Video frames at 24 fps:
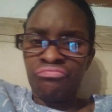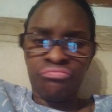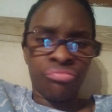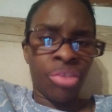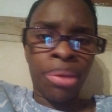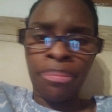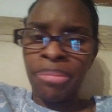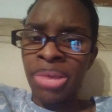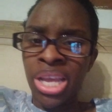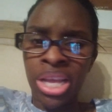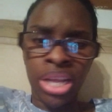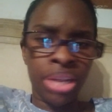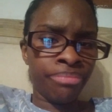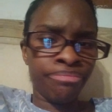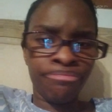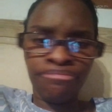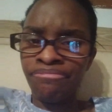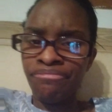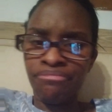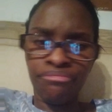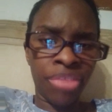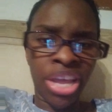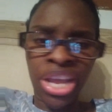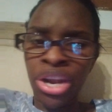I mean,
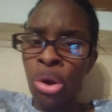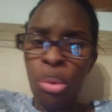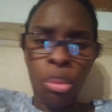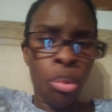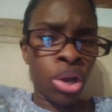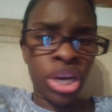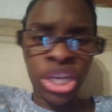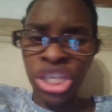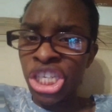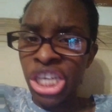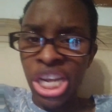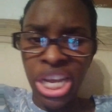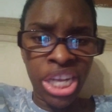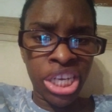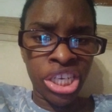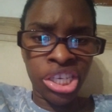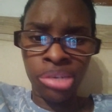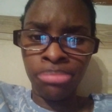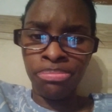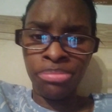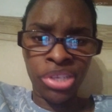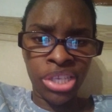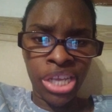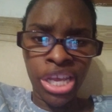they don't want to change
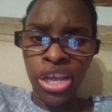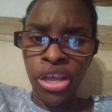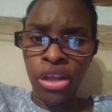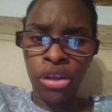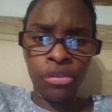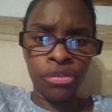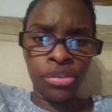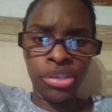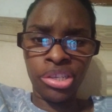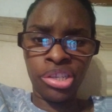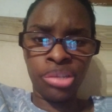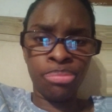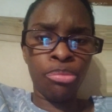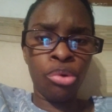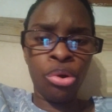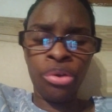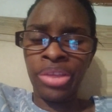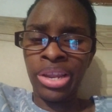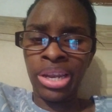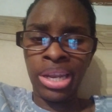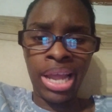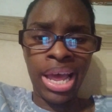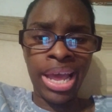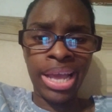themselves. It's more
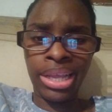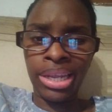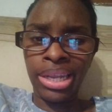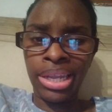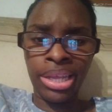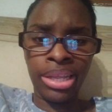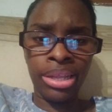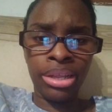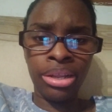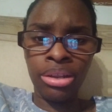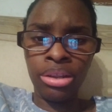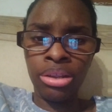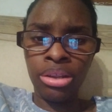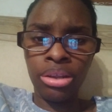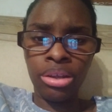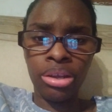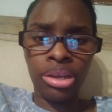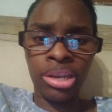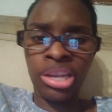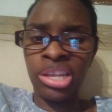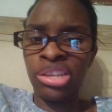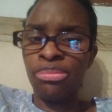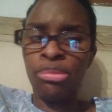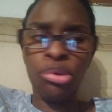than likely,
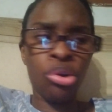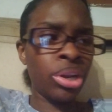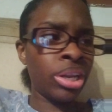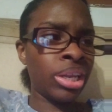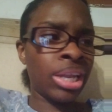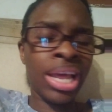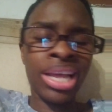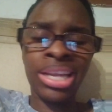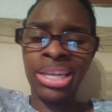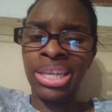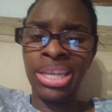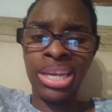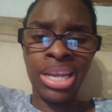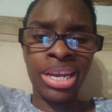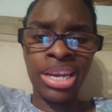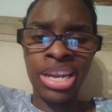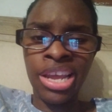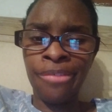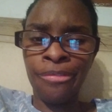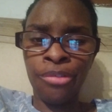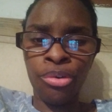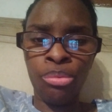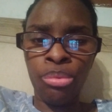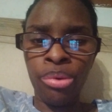and it's more than likely they
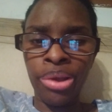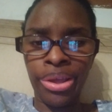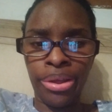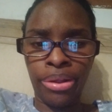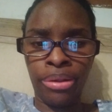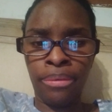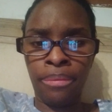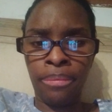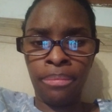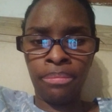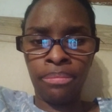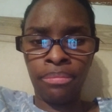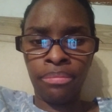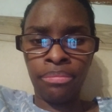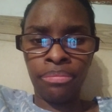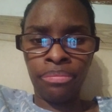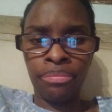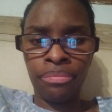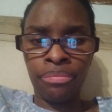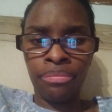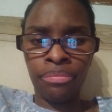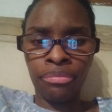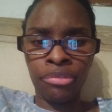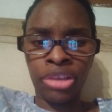never will,
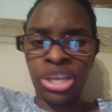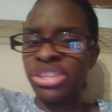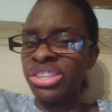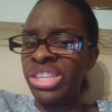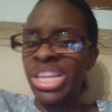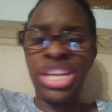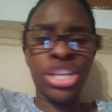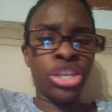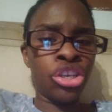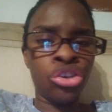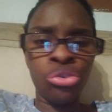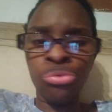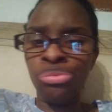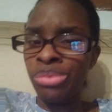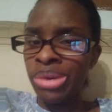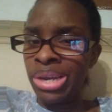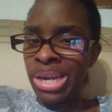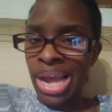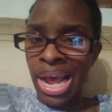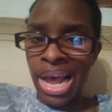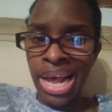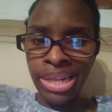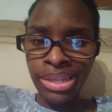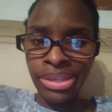because they do
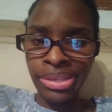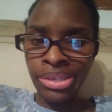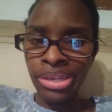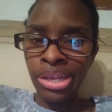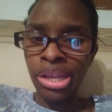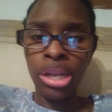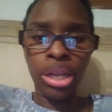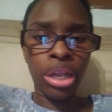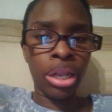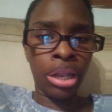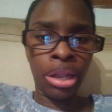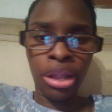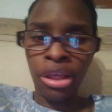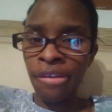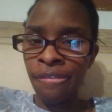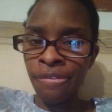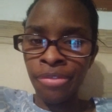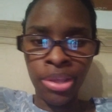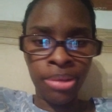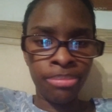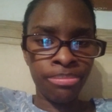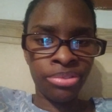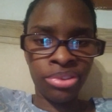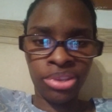not love
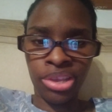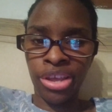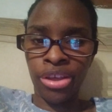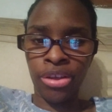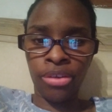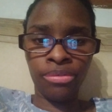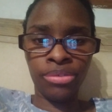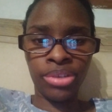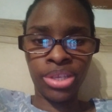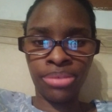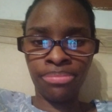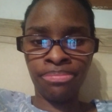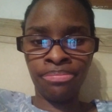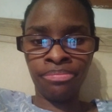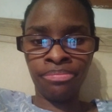themselves.